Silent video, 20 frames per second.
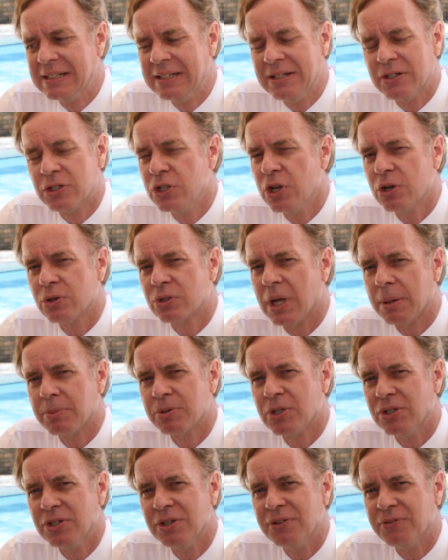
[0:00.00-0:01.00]
There's no
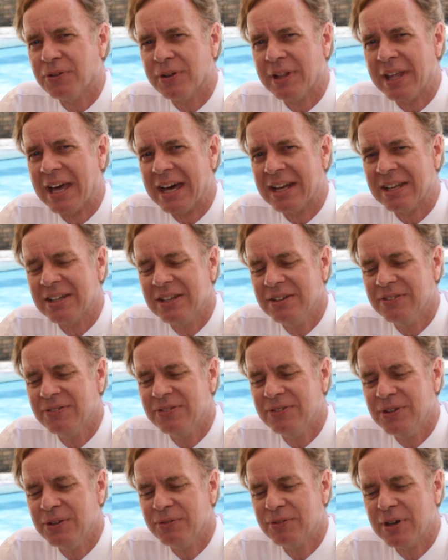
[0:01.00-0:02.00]
substitute for that.
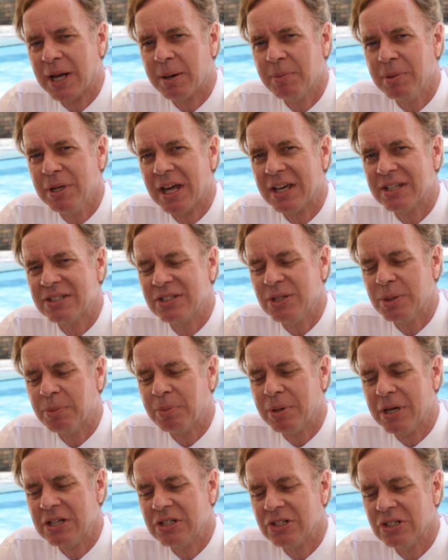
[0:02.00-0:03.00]
You've got to be nice to
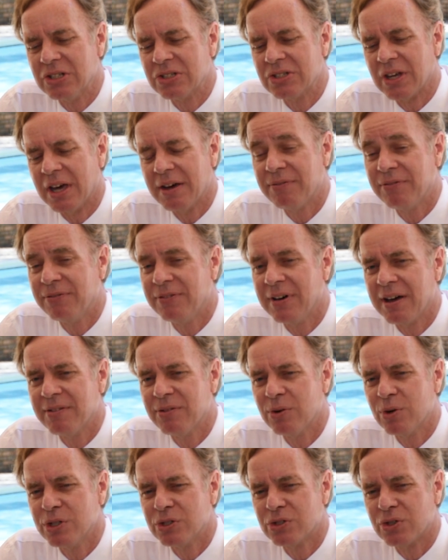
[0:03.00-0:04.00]
your patients. I've
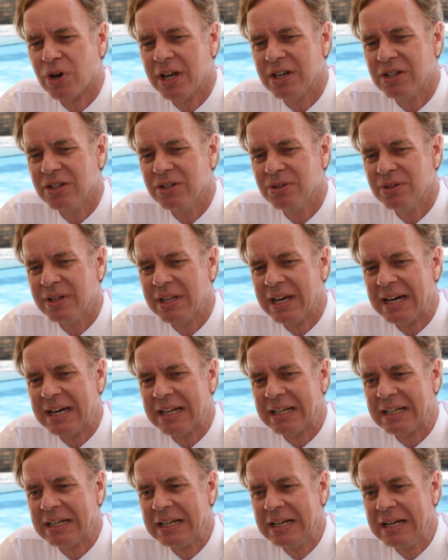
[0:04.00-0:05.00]
always tried to do
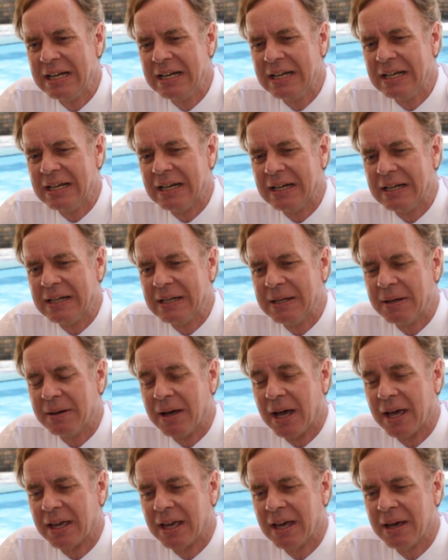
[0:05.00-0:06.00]
that.
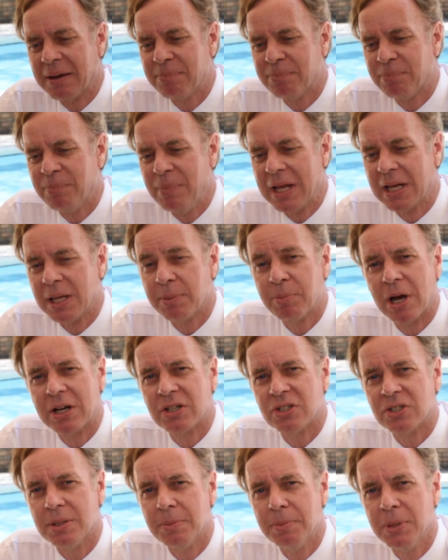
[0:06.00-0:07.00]
I mainly
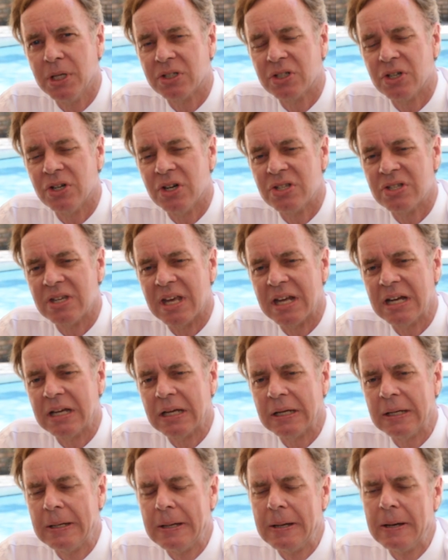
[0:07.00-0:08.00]
practice in a military
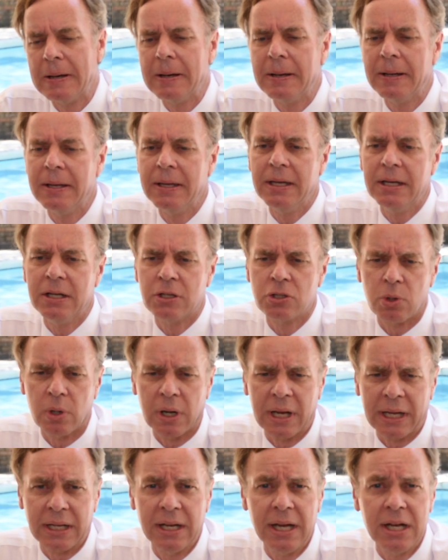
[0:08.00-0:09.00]
setting. It's
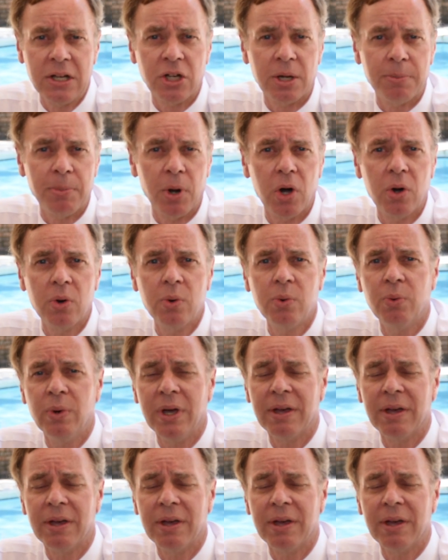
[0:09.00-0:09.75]
sort of like an HMO.